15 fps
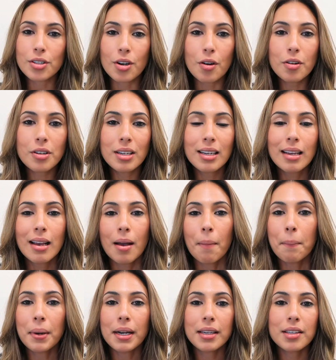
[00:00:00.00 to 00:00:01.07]
don't,
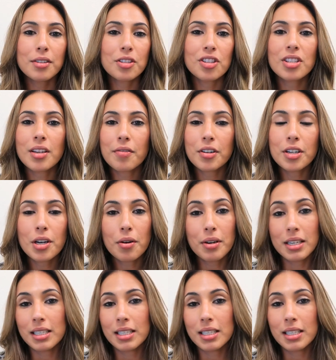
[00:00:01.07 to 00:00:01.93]
but you just never know.